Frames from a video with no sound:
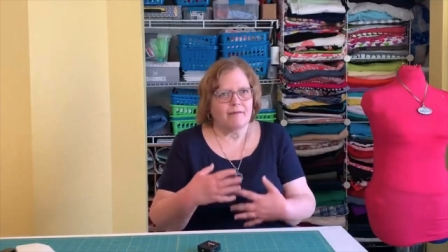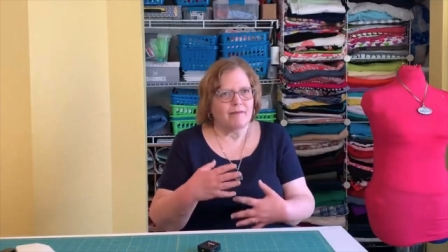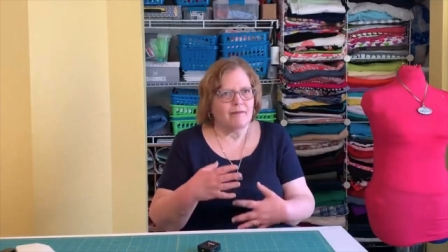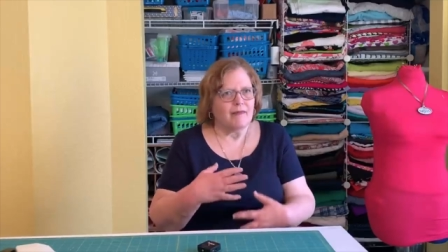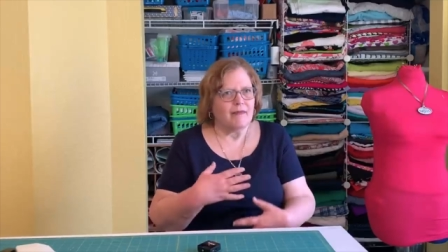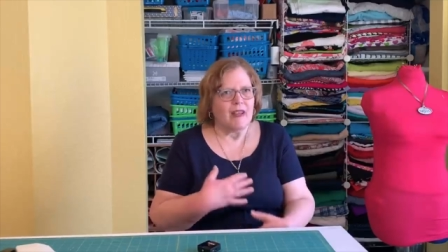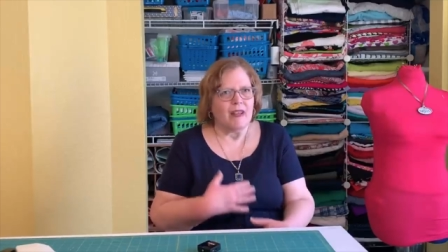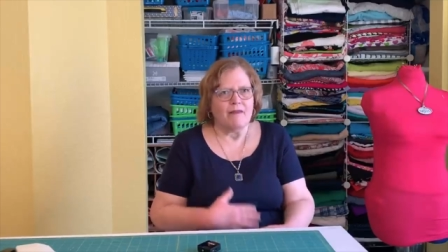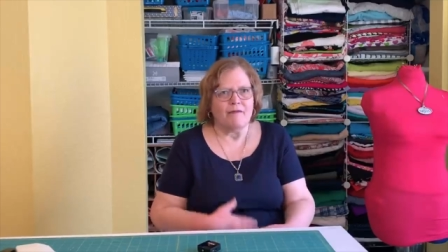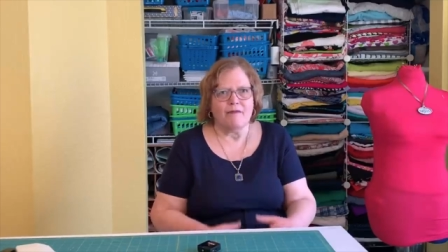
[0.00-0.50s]

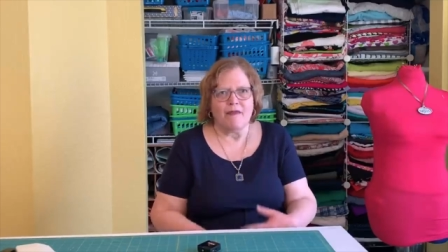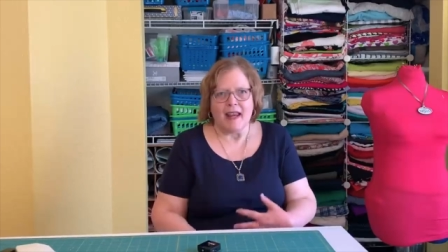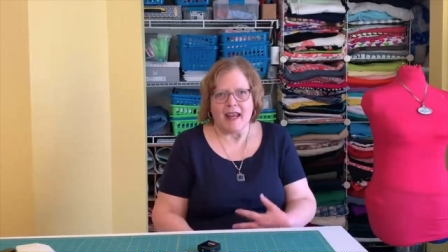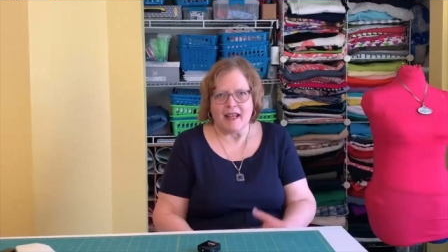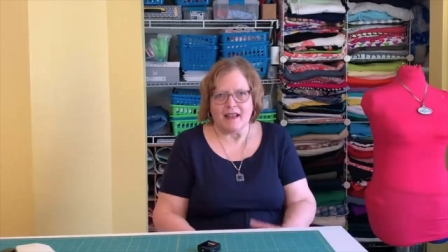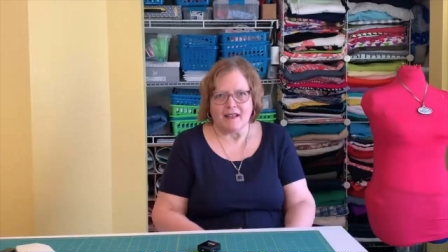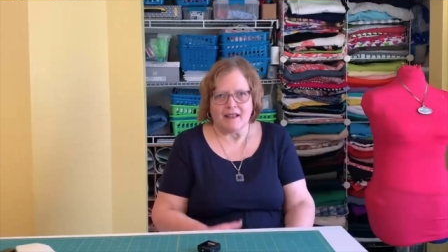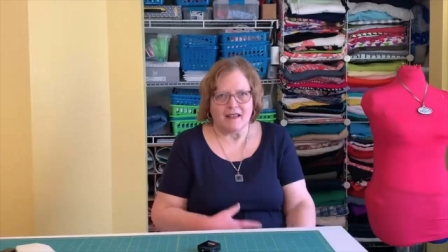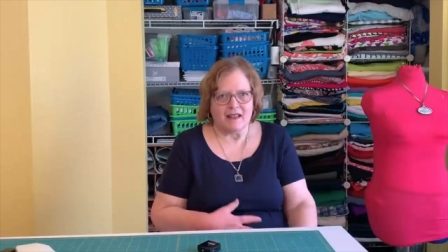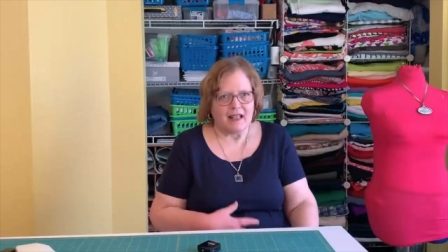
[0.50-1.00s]

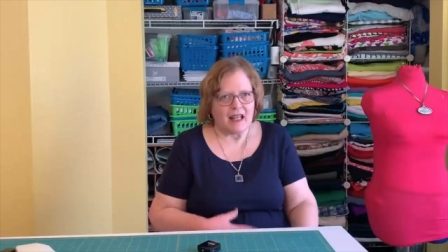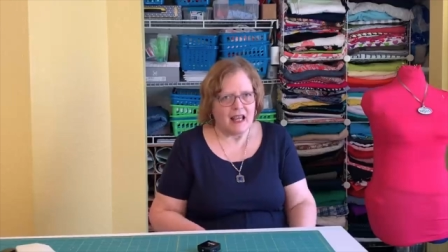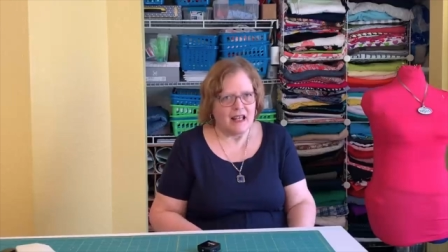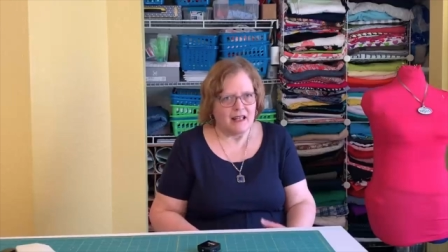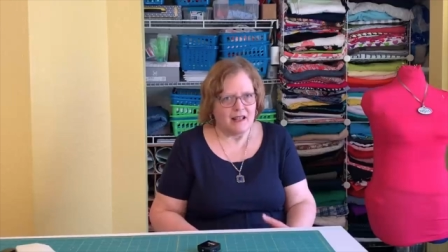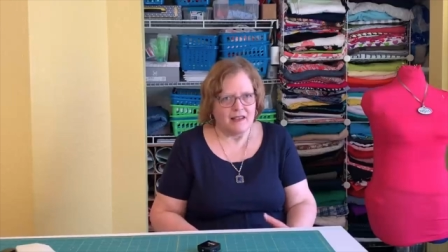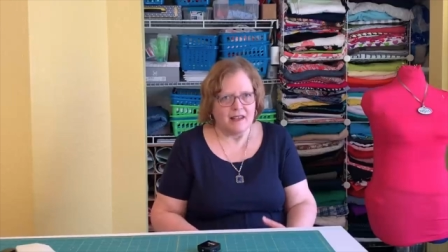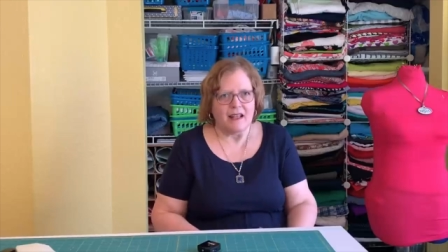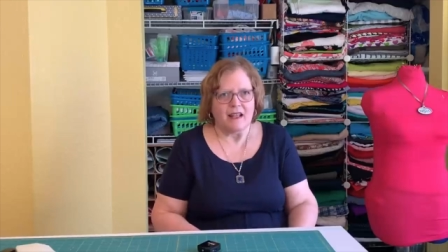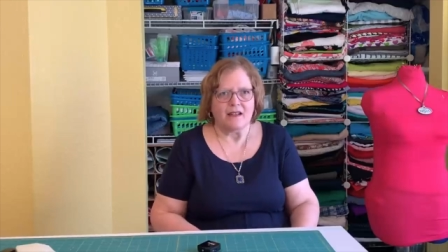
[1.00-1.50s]
advanced
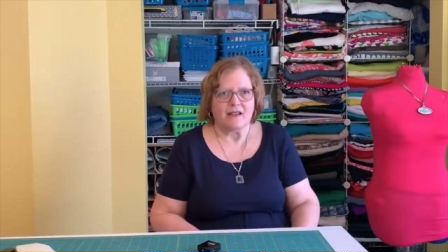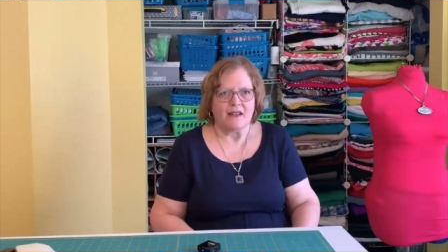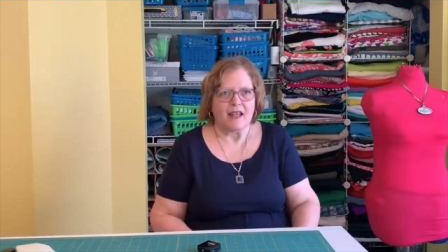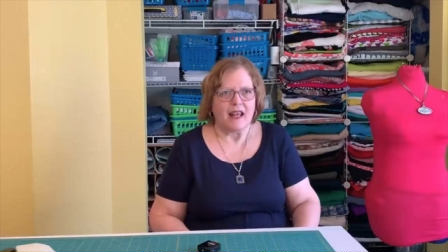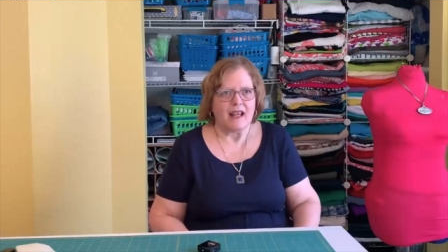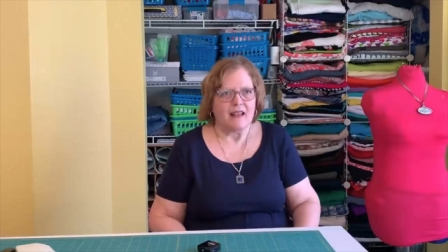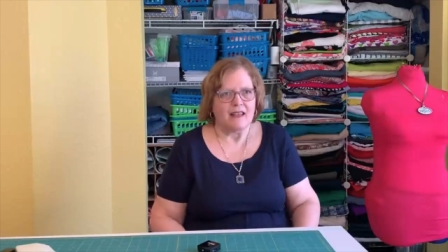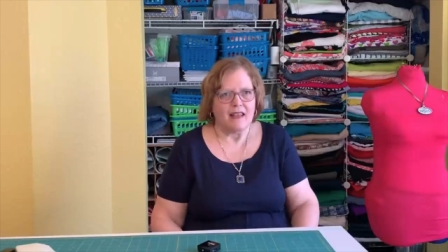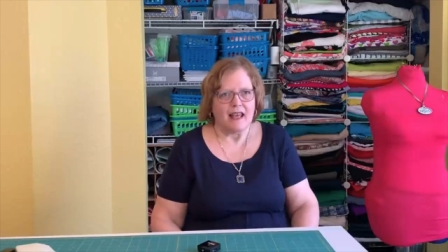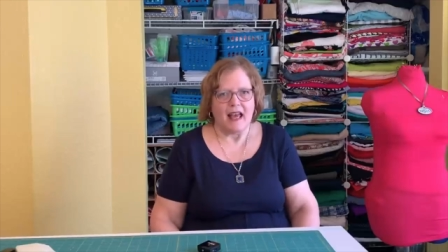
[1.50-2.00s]
kind of things
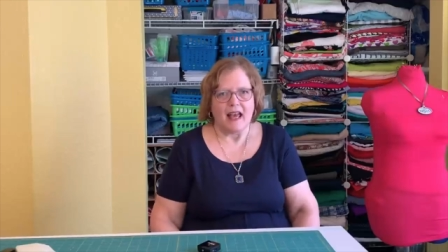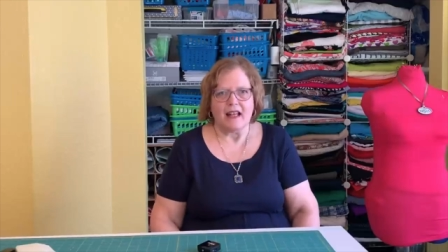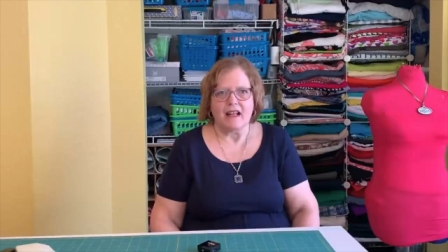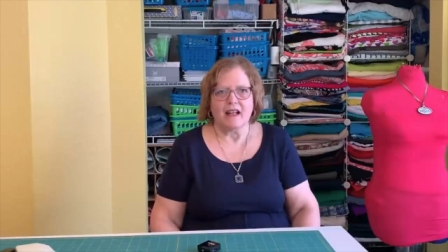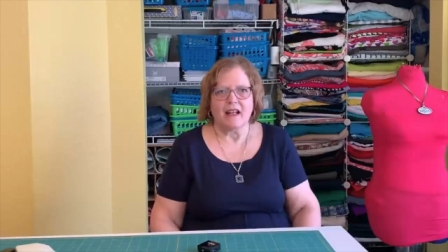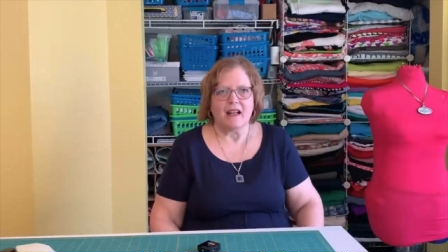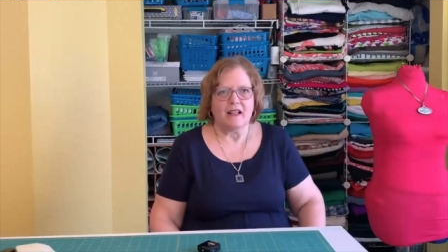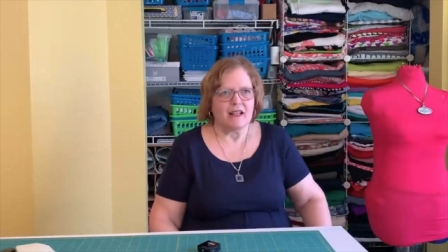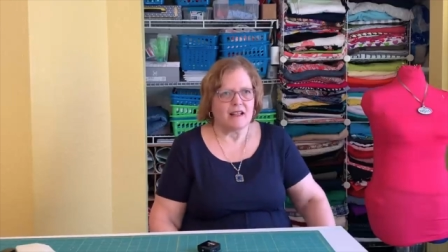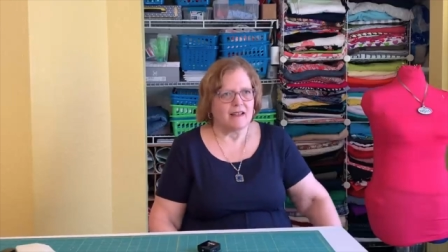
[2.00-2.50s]
like that.
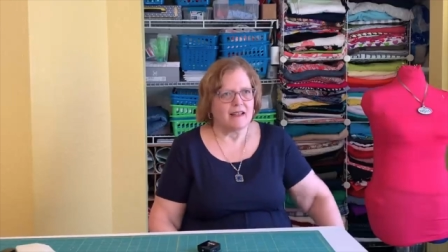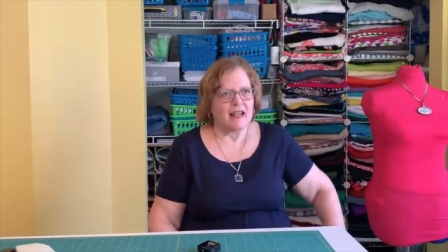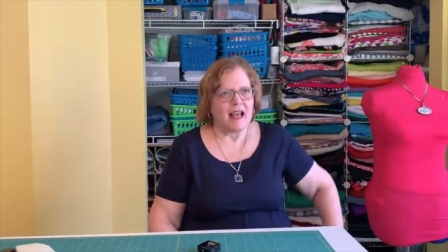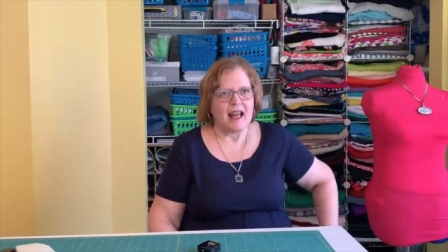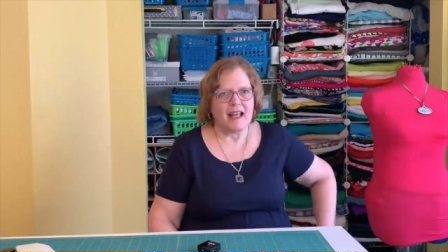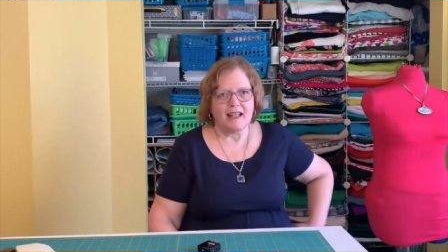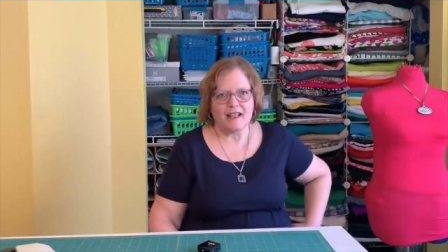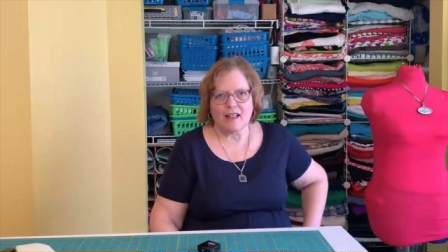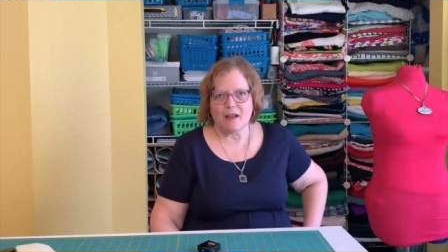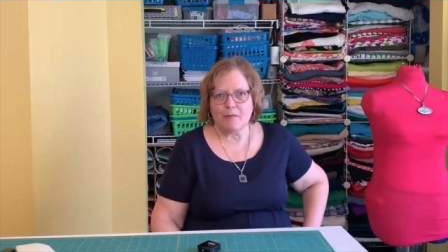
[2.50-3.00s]
A
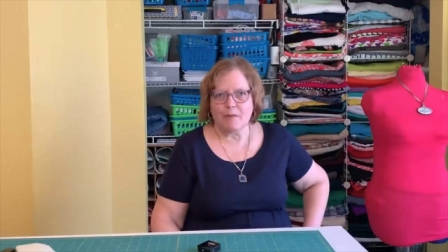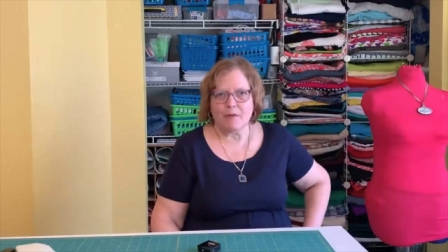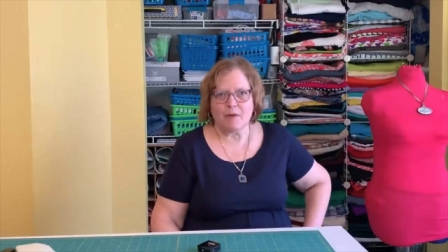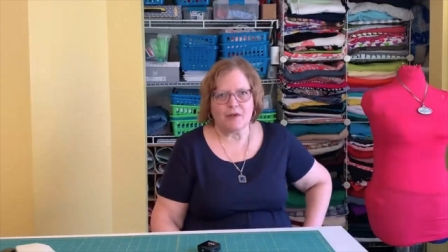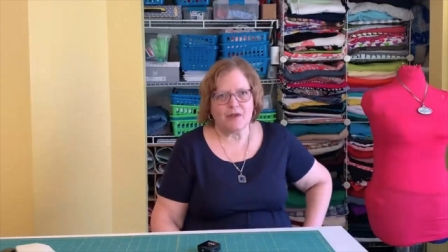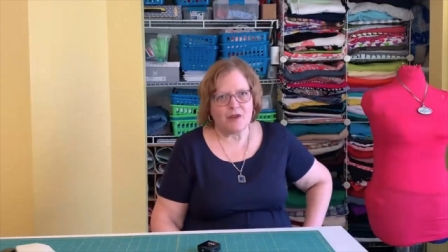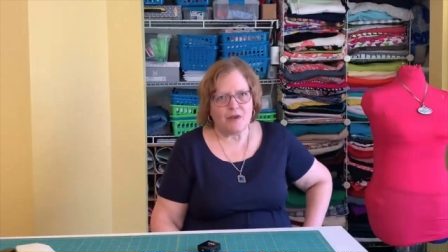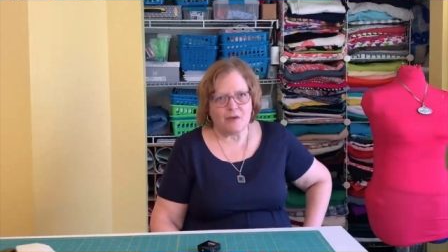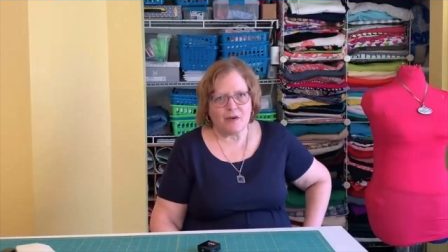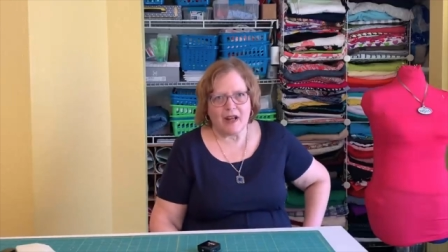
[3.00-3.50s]
side
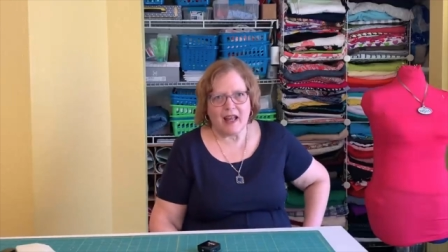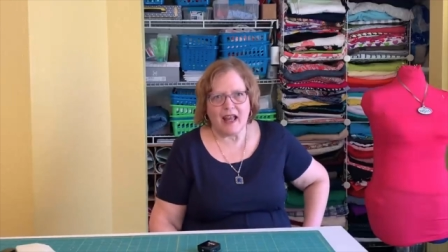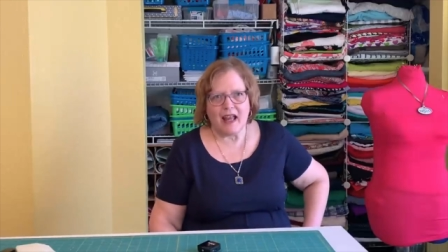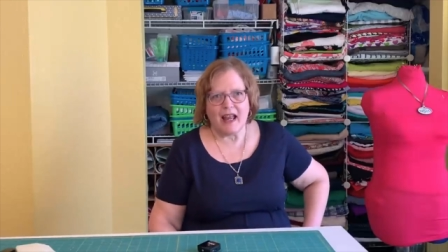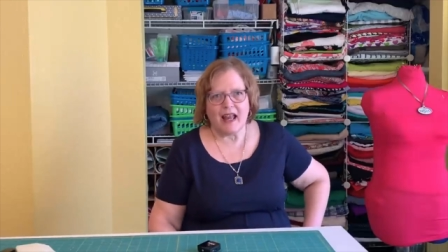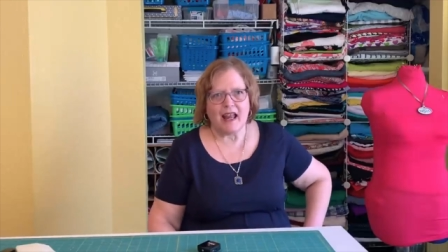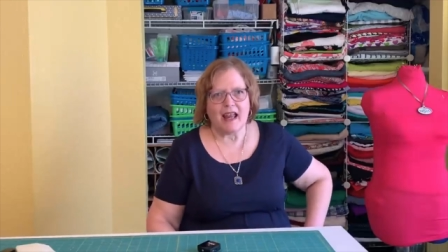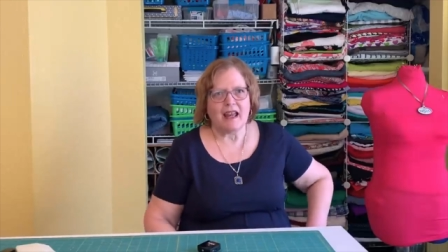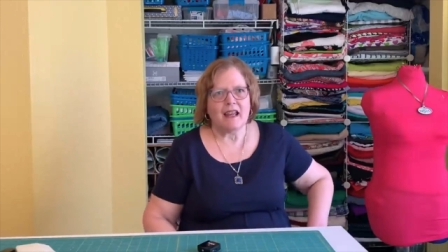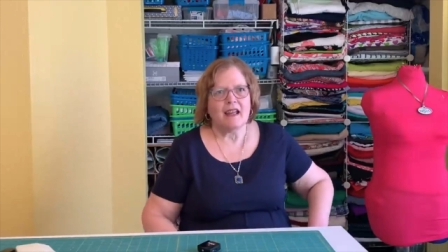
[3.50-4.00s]
zipper's
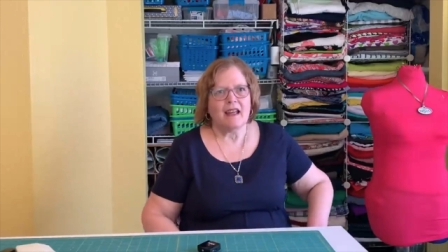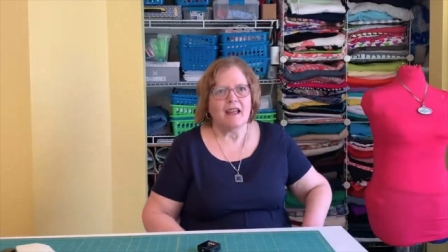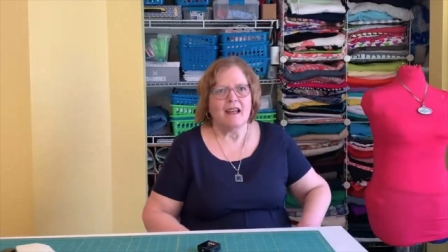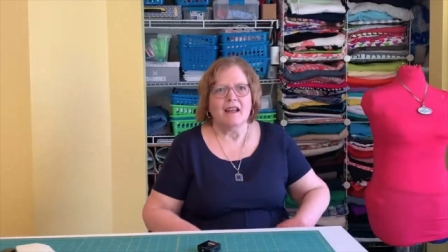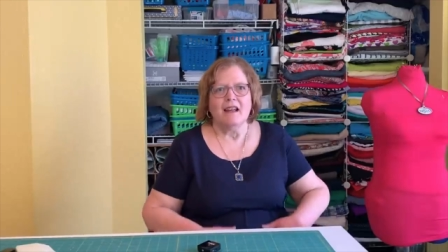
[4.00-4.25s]
okay.